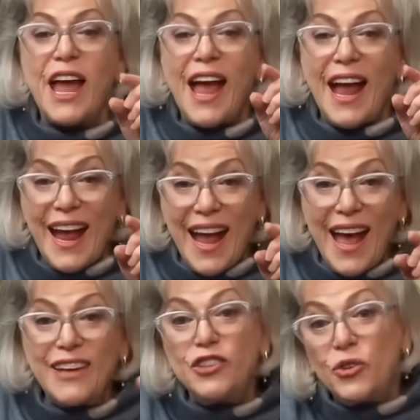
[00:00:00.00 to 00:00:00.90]

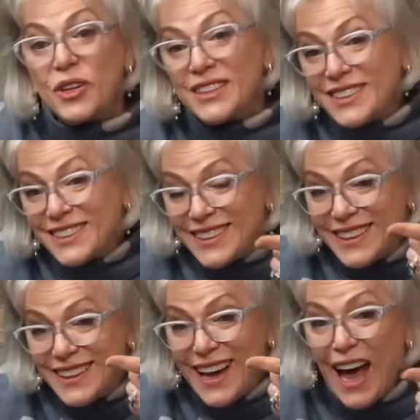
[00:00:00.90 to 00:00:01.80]
and you can
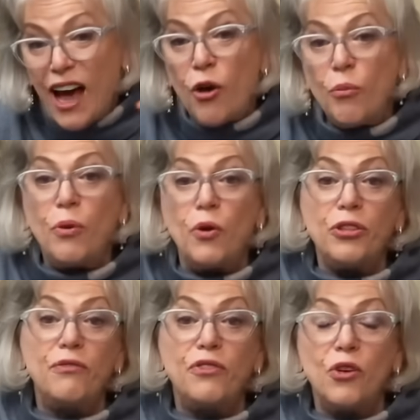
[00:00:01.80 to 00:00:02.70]
see how both
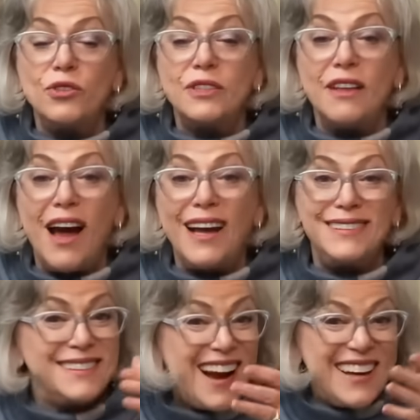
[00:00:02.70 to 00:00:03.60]
of those
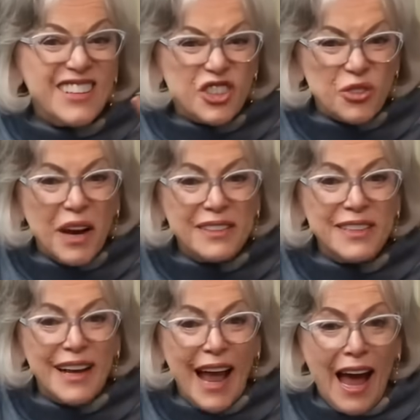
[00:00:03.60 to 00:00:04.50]
lines kind of
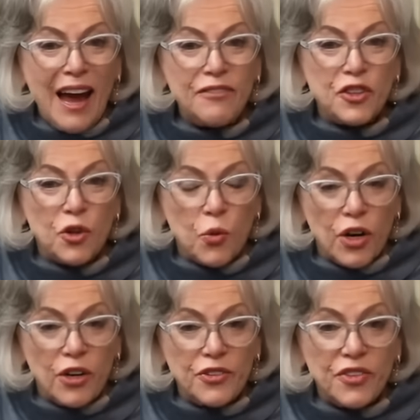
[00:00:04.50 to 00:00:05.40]
trended
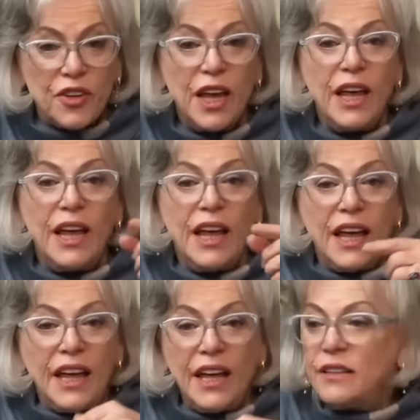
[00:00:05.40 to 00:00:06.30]
afterwards.
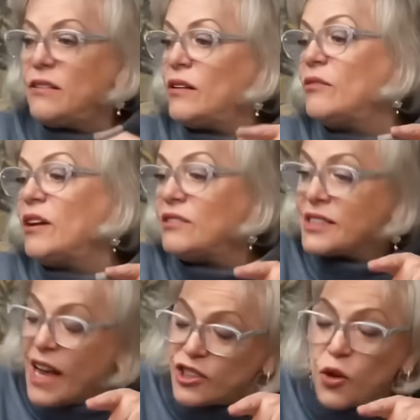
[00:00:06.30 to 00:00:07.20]
In,
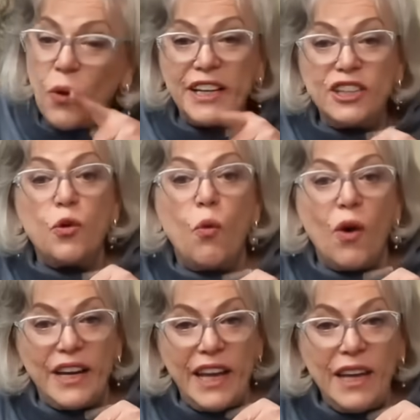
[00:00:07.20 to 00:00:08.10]

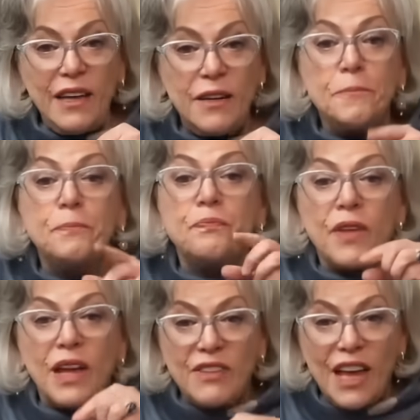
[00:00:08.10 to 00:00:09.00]
2020?
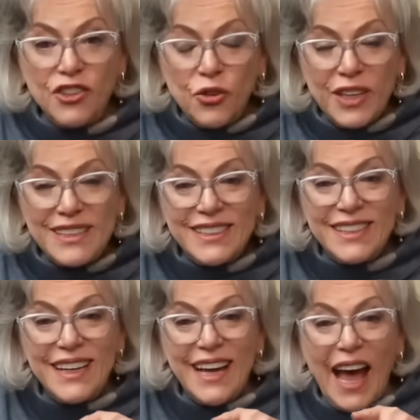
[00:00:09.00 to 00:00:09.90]
Then you can
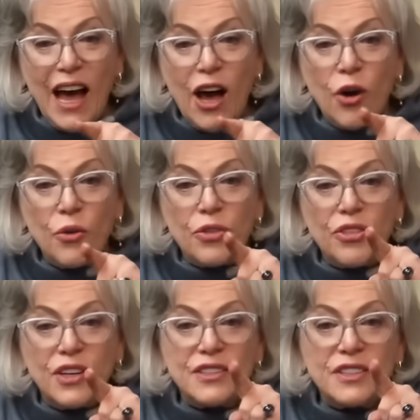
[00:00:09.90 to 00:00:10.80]
see how
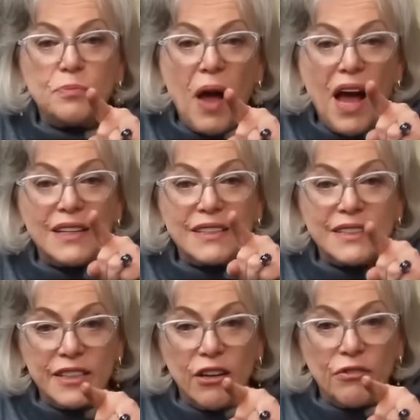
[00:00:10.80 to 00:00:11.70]
the spot
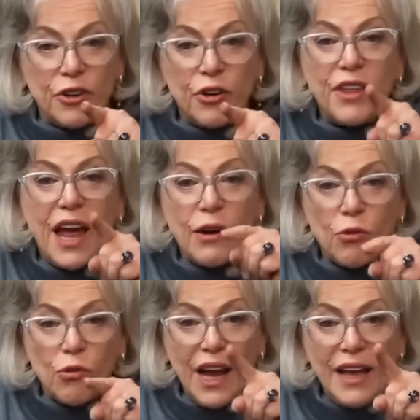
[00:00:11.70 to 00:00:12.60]
silver, that
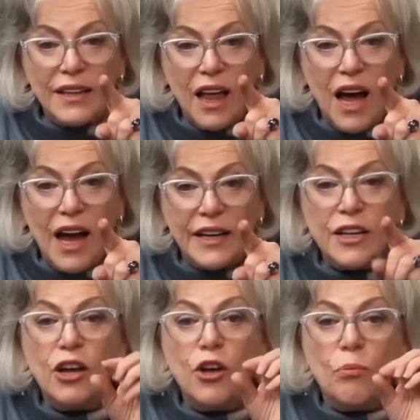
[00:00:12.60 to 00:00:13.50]
red line,
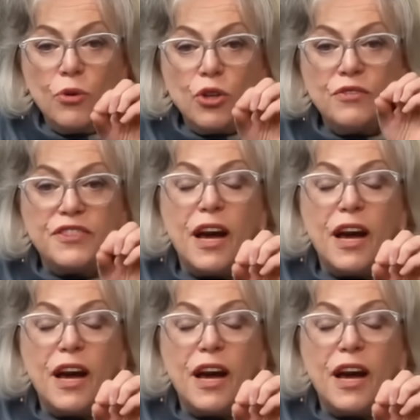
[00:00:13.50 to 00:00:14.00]
moved up